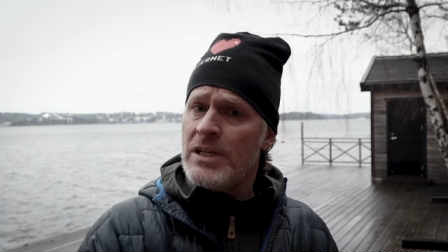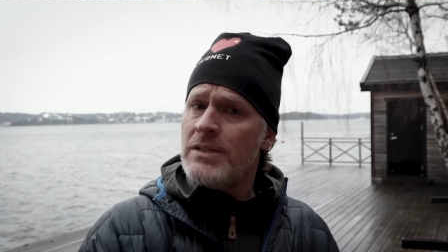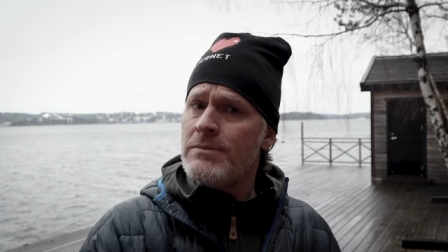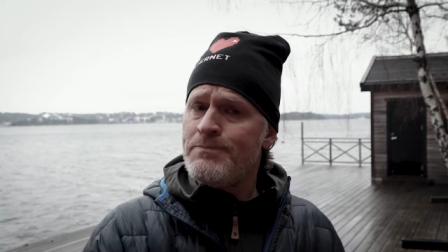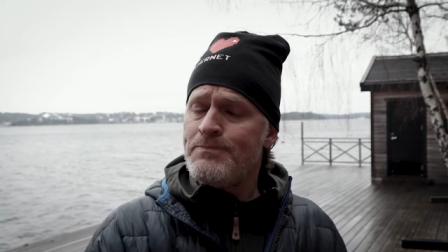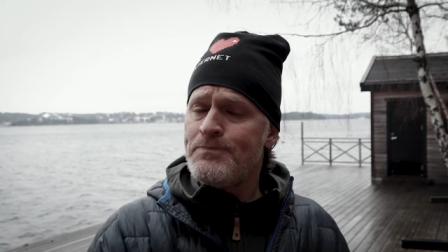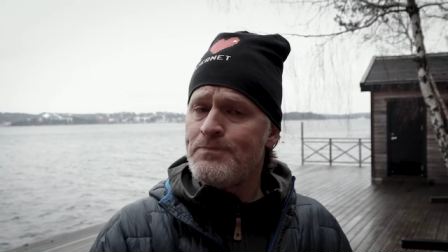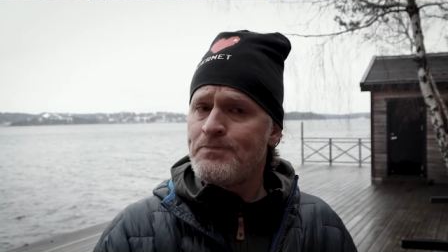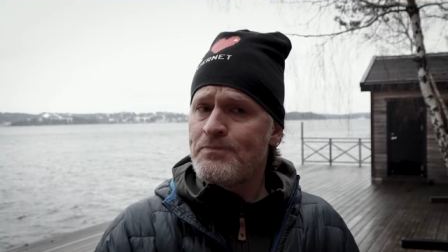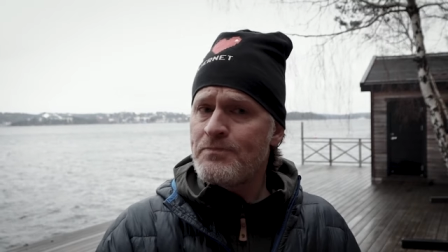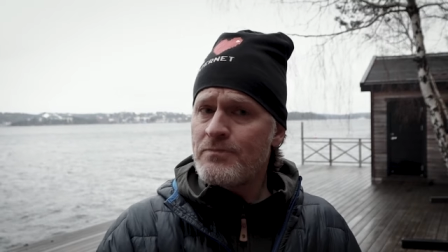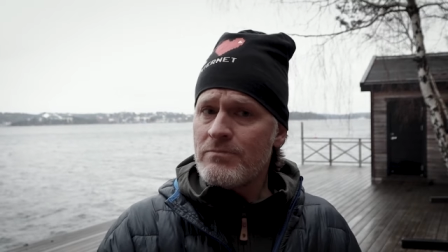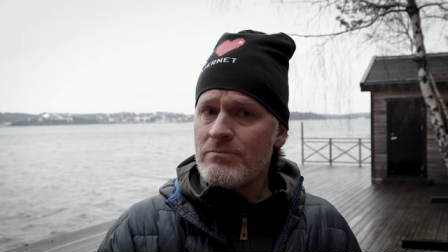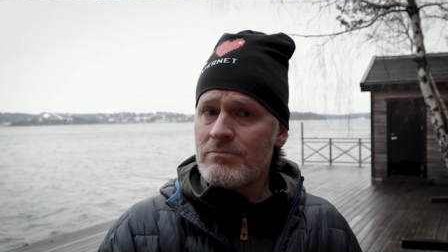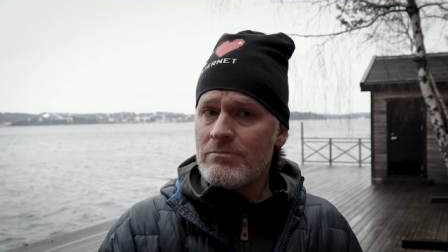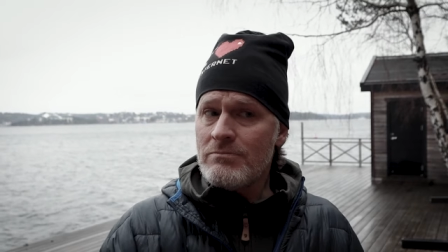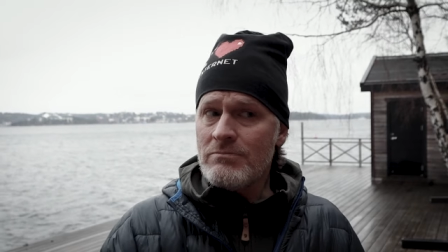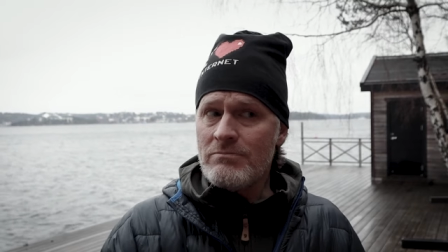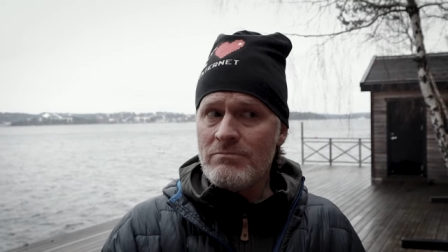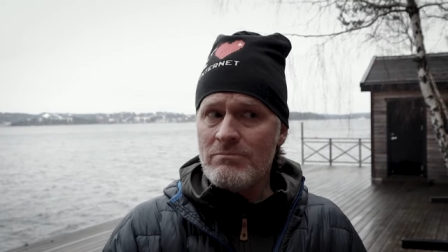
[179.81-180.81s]
huh?
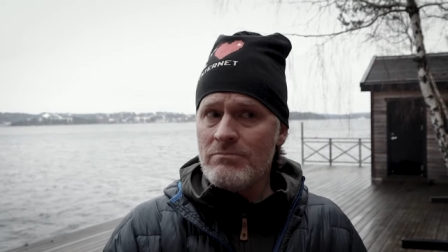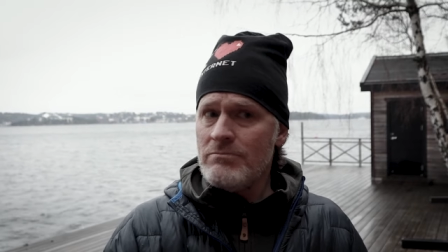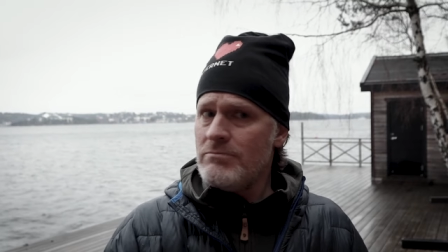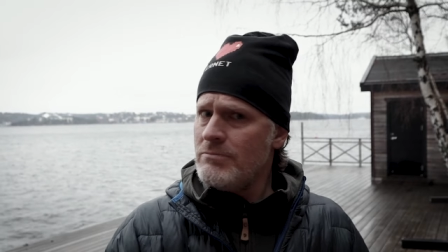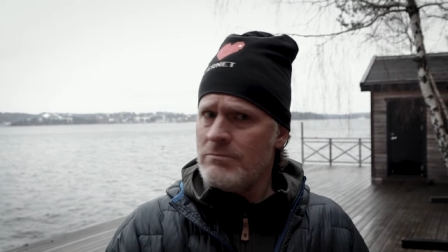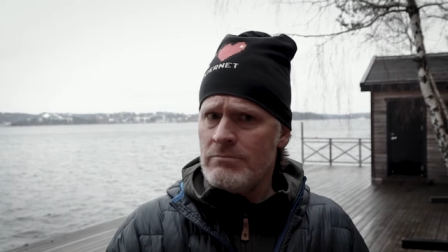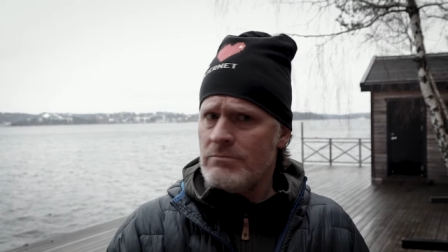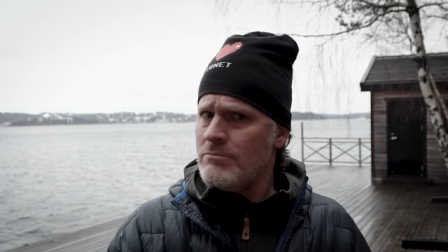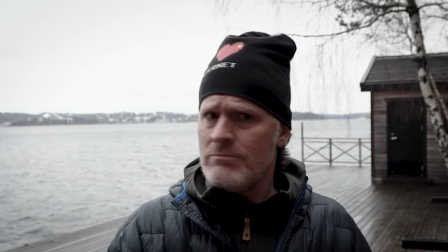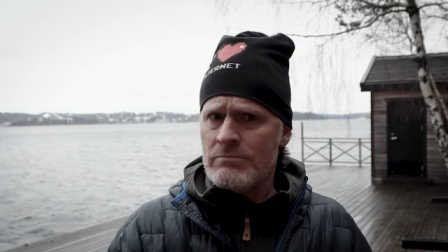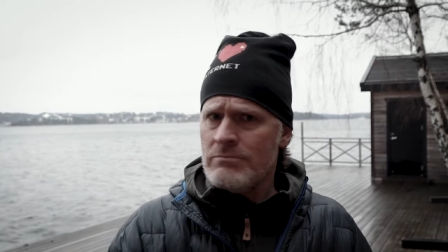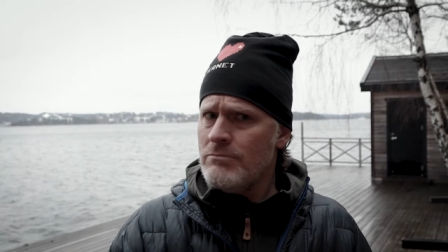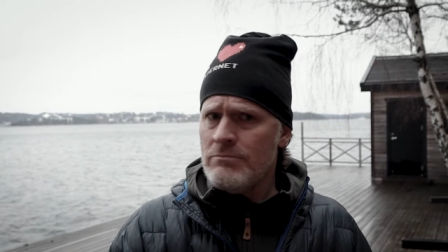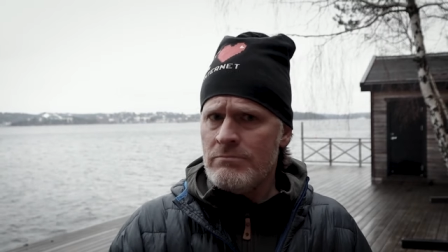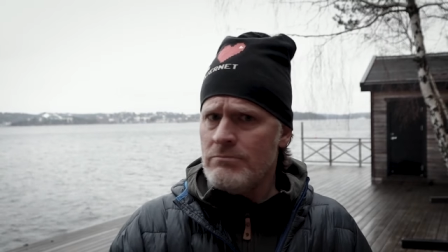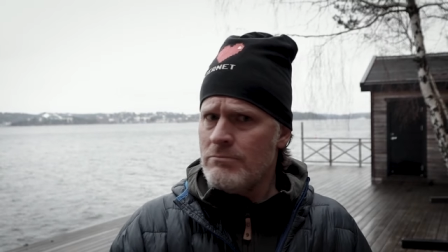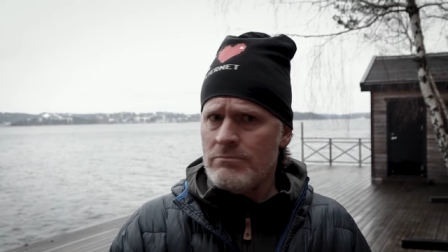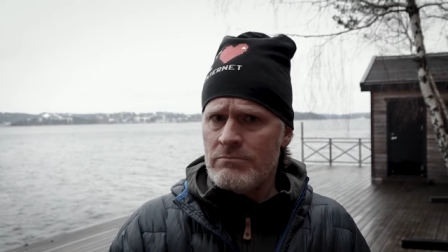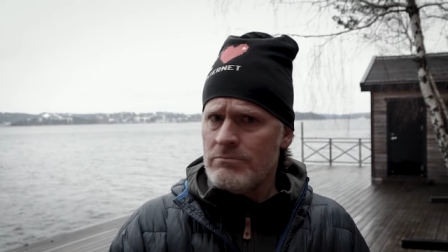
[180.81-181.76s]
Mm-mm.